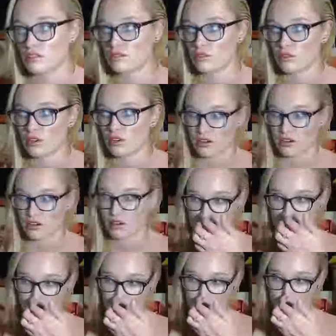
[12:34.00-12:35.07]
story or
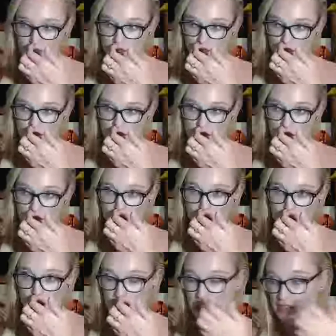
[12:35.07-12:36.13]
anything
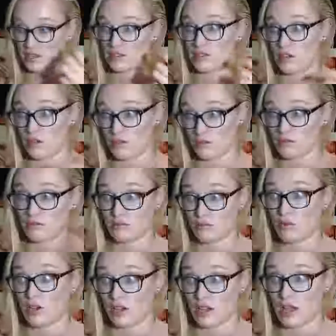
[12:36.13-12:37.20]
that they don't
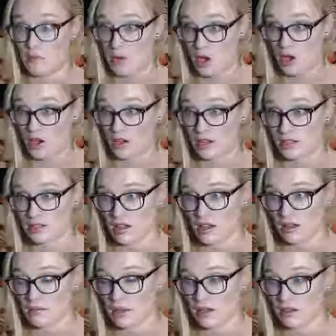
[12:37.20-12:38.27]
want to come on and
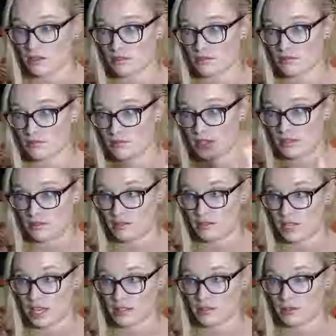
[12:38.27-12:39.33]
talk about,
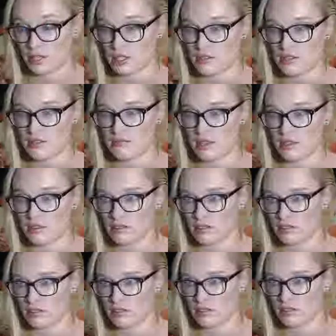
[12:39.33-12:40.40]
that's where you
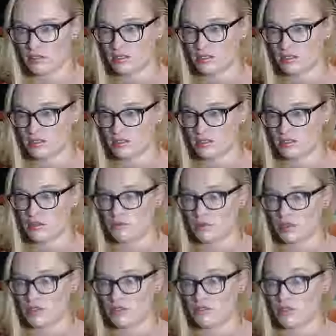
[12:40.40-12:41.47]
email. But if
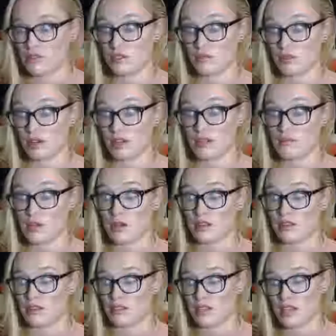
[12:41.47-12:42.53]
you do want to come
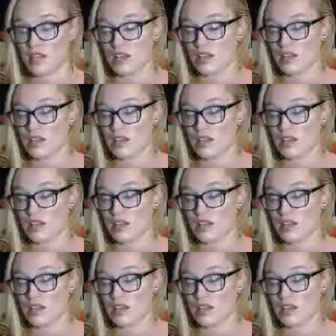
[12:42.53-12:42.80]
on,